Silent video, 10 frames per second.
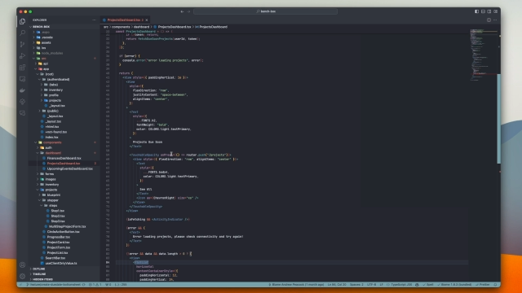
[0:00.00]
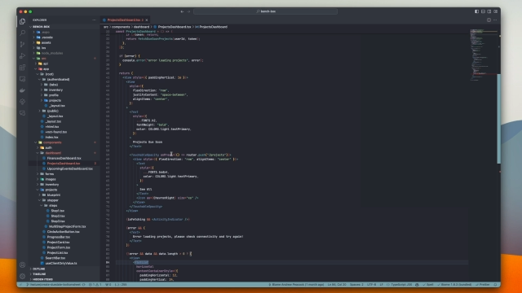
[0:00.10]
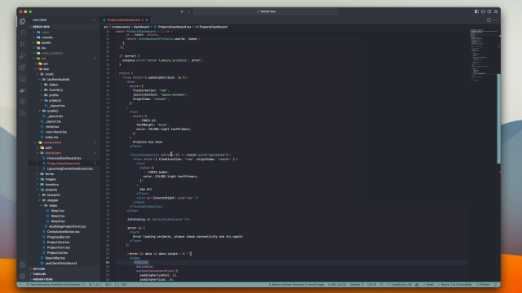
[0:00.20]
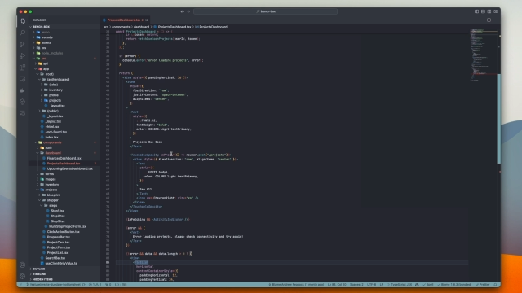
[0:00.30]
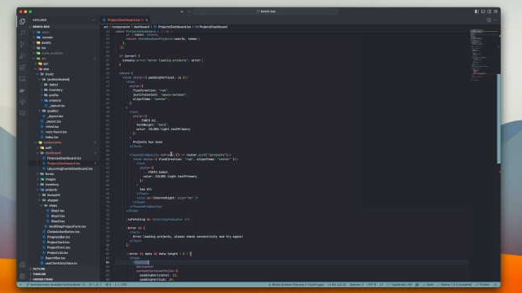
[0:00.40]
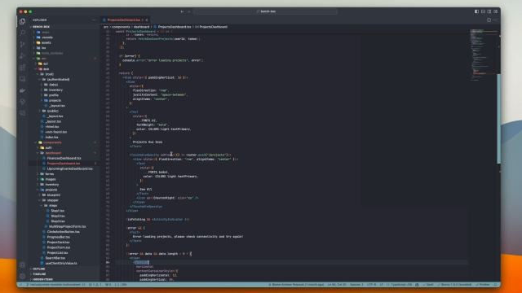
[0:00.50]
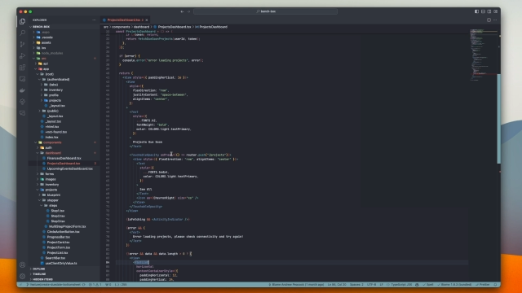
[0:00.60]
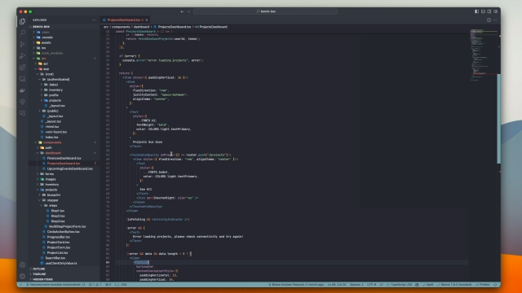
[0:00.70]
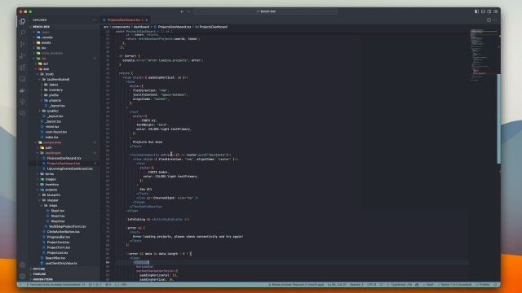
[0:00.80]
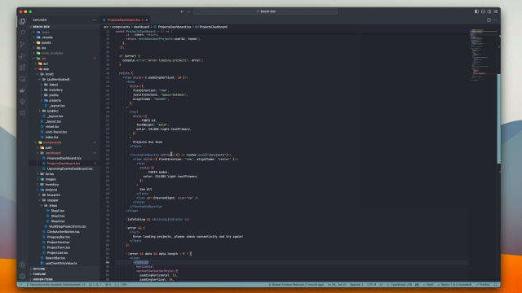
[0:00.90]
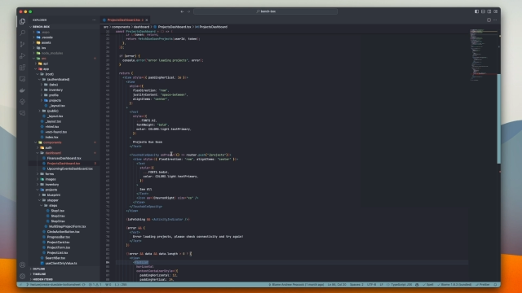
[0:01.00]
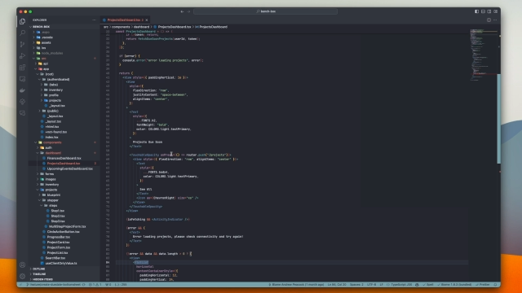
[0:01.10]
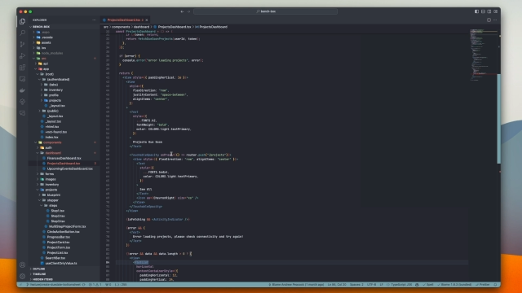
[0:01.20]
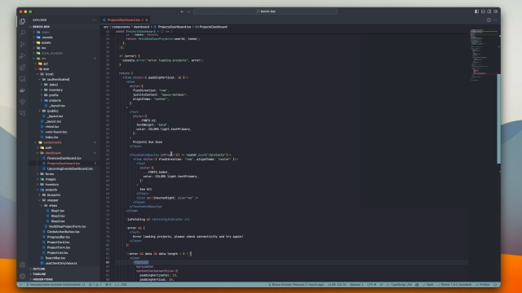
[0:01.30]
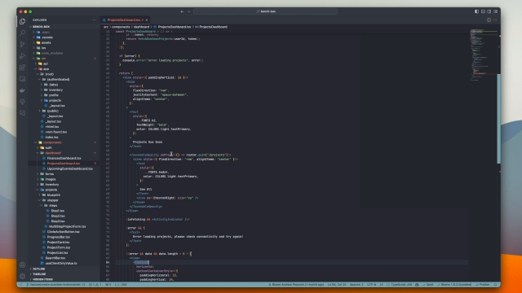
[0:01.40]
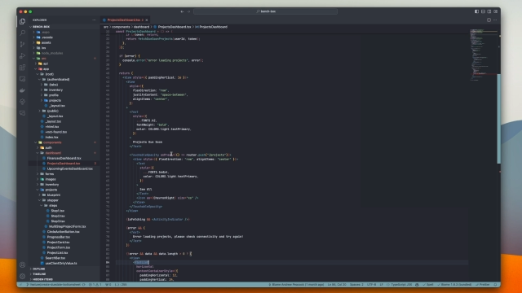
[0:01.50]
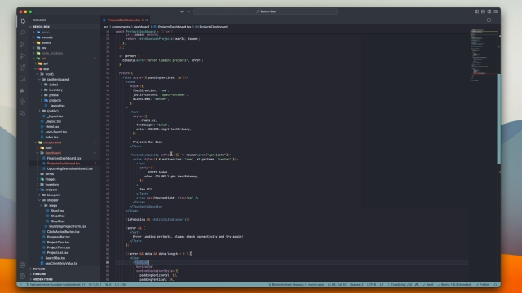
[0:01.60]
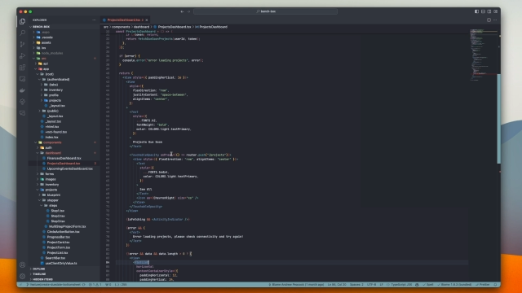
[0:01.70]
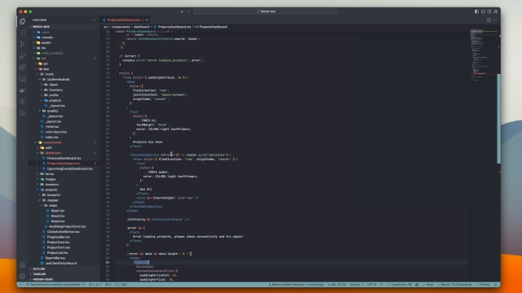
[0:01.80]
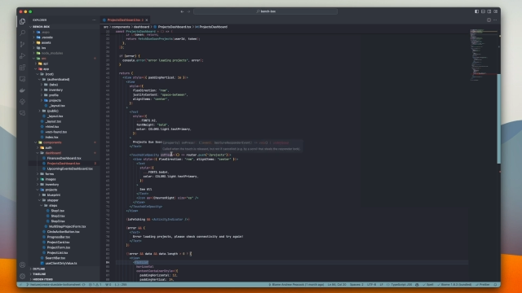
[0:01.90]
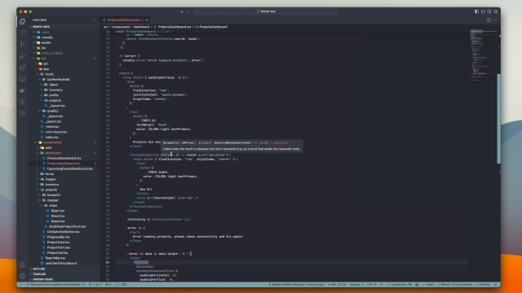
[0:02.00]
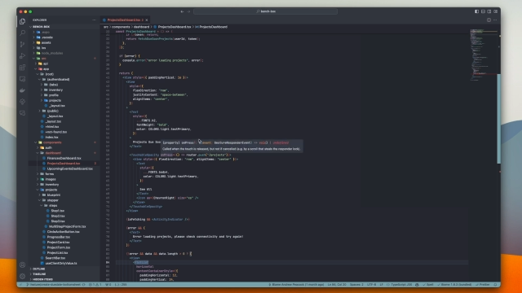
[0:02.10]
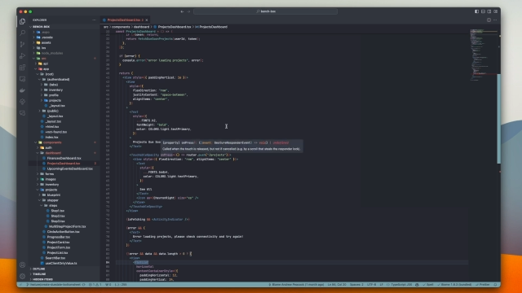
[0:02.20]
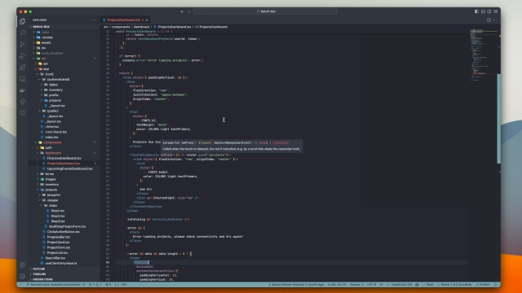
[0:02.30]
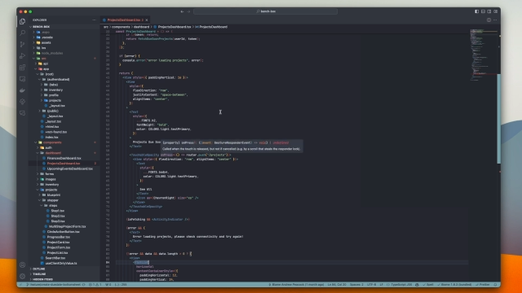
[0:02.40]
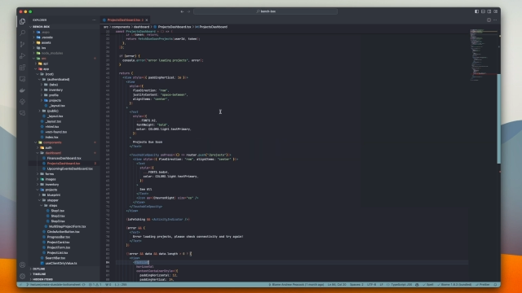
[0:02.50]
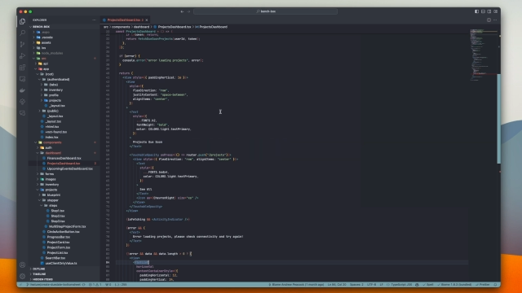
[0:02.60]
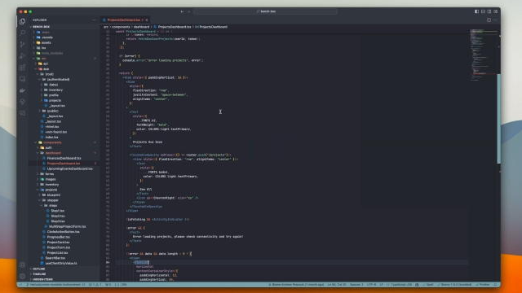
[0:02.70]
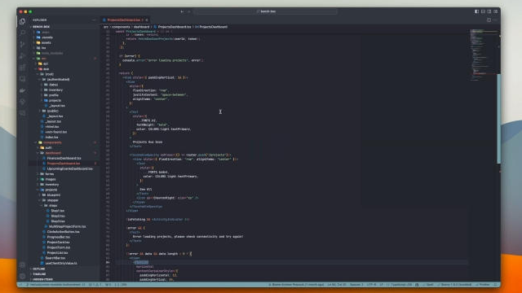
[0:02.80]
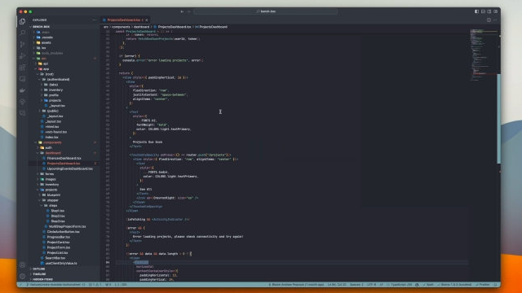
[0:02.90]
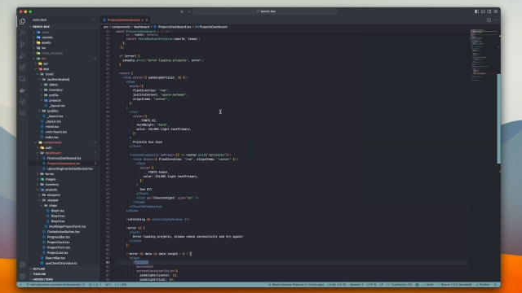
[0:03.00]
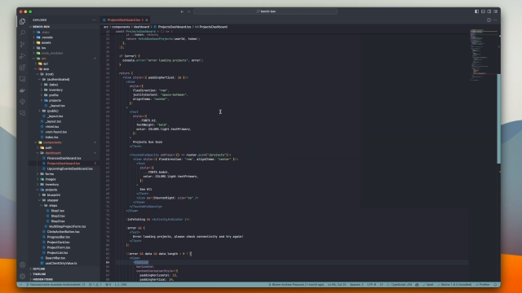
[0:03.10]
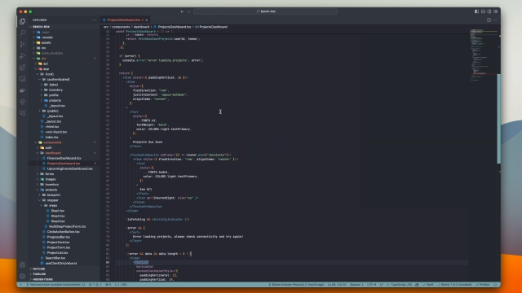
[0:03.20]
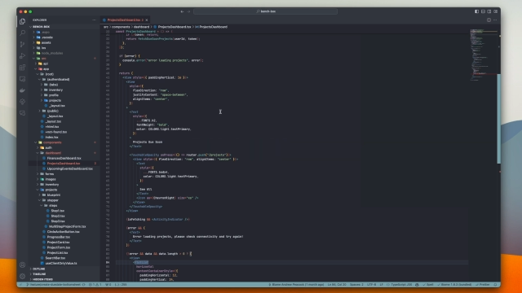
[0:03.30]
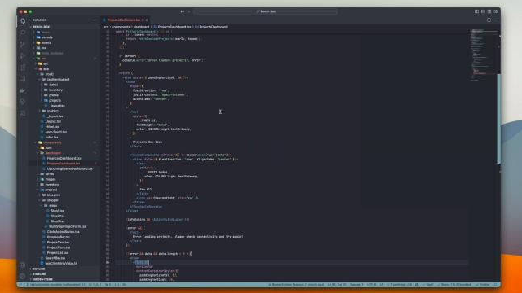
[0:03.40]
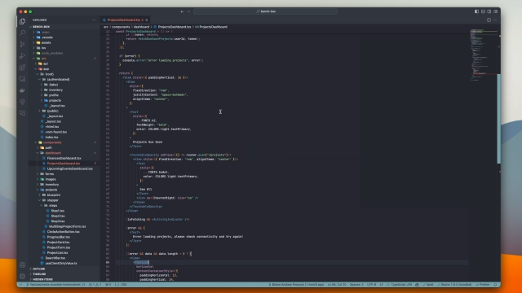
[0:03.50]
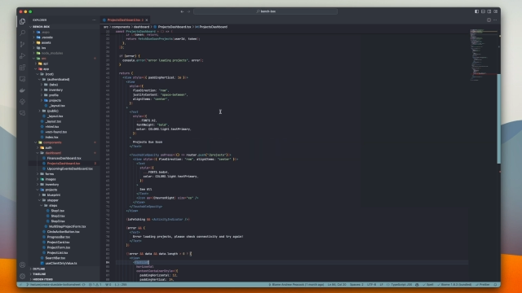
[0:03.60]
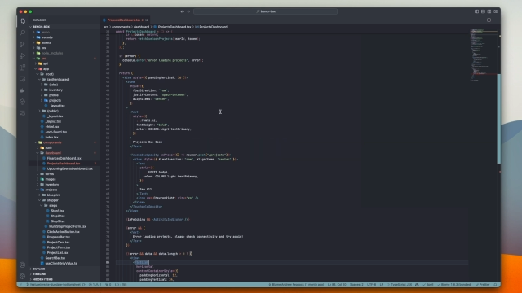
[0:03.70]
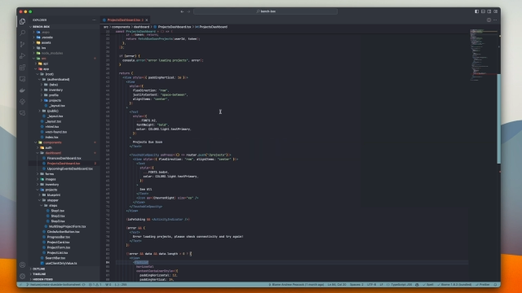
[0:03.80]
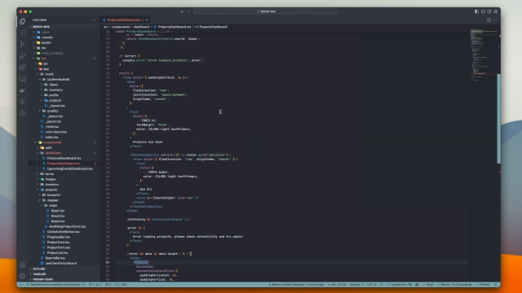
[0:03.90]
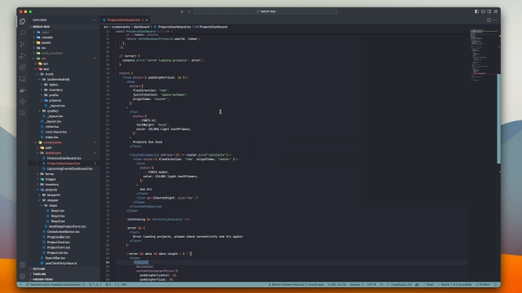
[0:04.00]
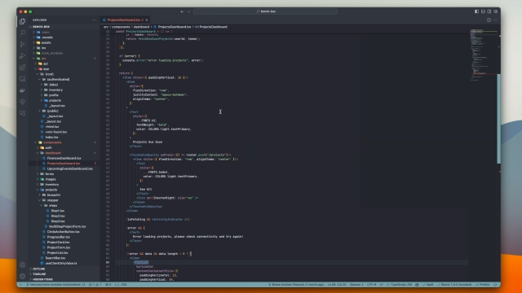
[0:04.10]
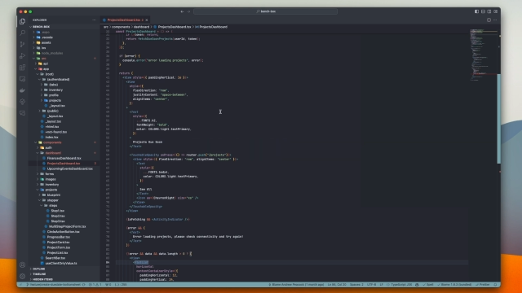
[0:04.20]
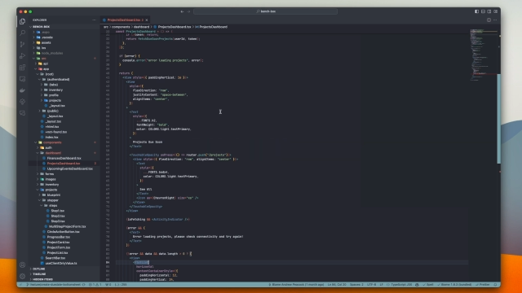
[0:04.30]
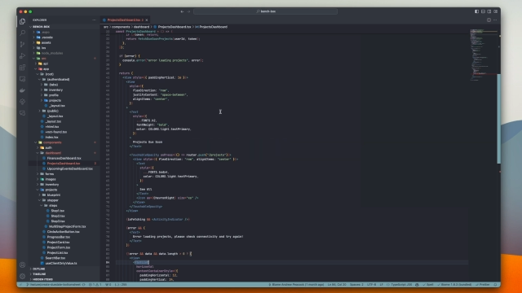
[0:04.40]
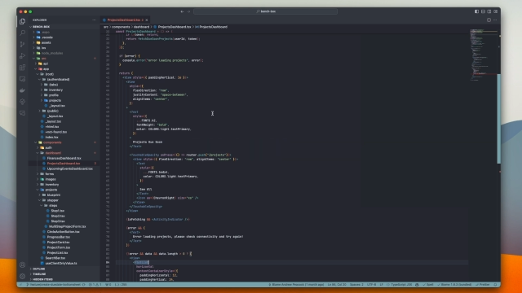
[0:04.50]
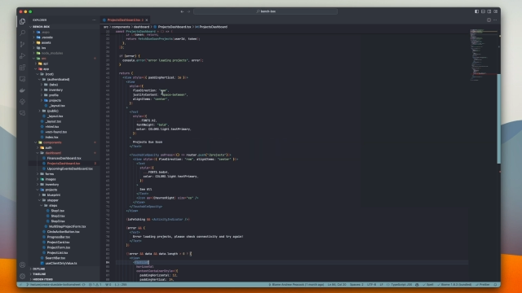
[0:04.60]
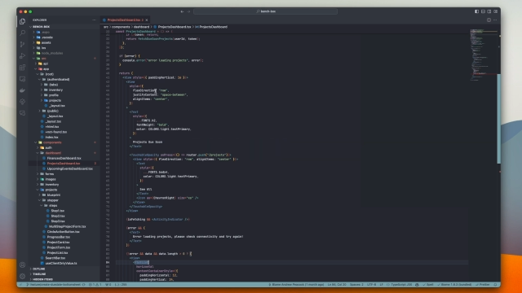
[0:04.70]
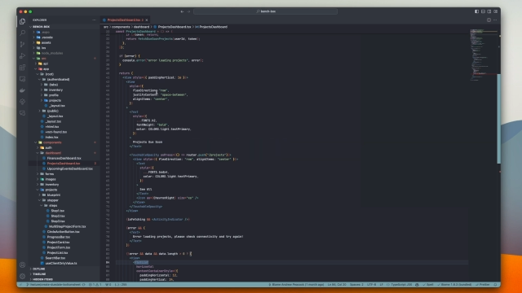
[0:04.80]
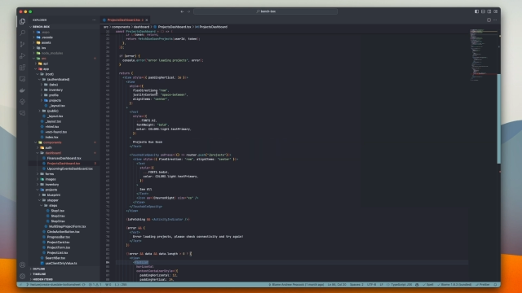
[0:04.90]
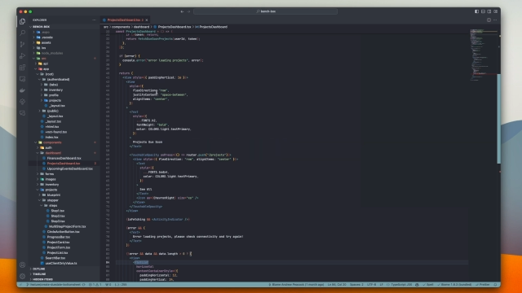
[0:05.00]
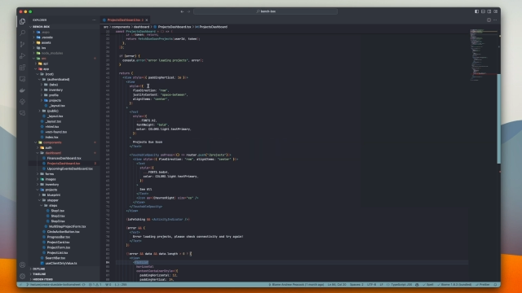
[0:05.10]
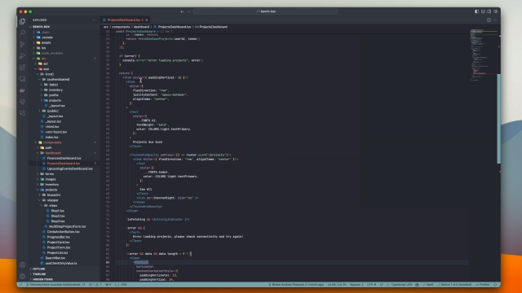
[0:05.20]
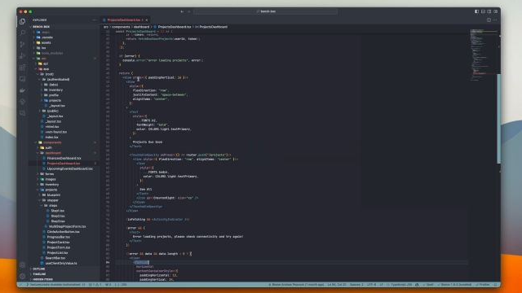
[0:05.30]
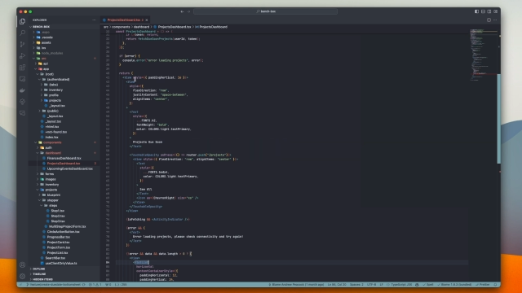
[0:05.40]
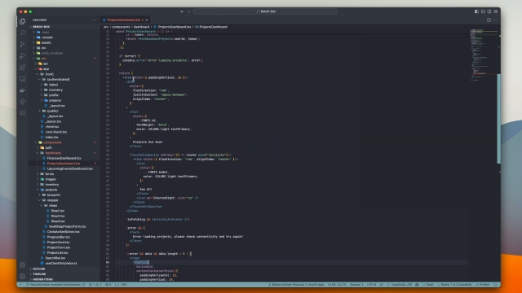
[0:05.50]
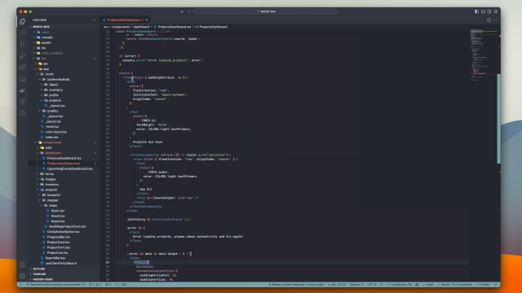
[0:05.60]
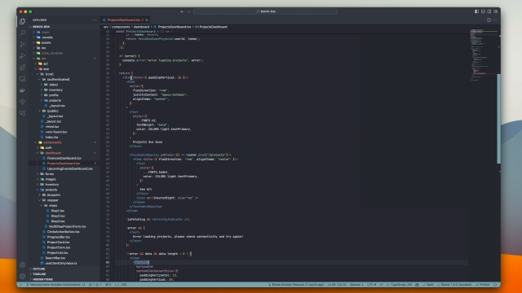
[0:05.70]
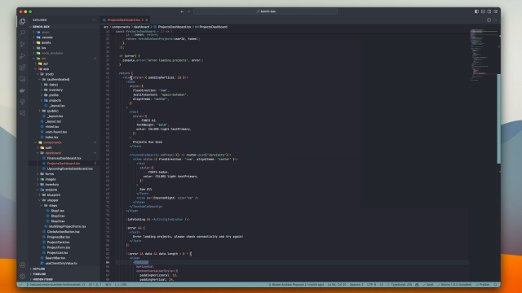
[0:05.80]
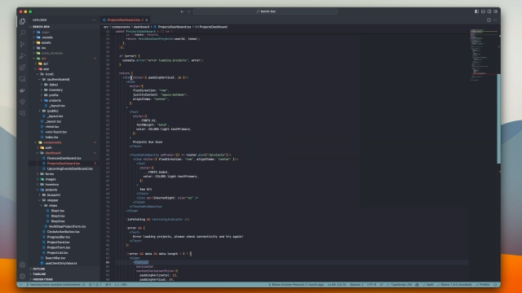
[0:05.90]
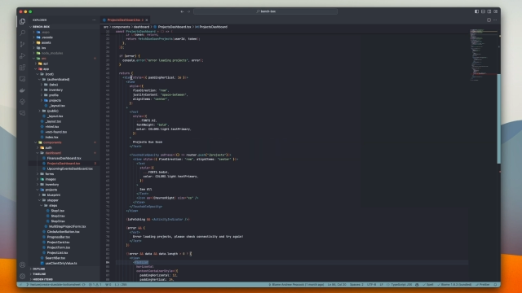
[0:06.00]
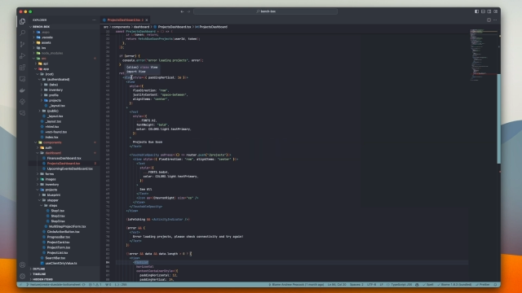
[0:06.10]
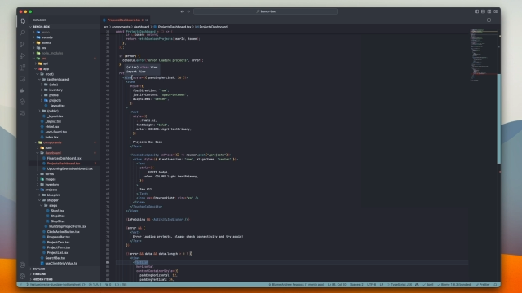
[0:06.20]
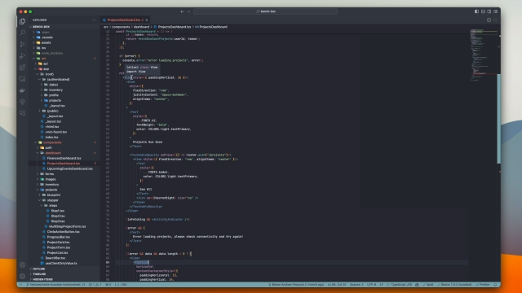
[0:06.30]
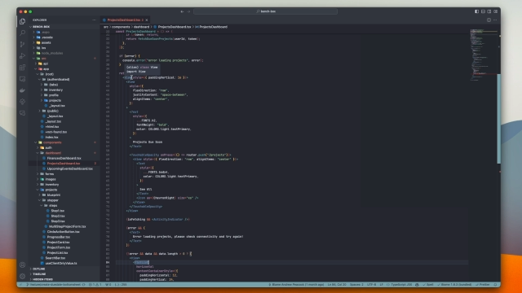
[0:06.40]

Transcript: (no speaker visible)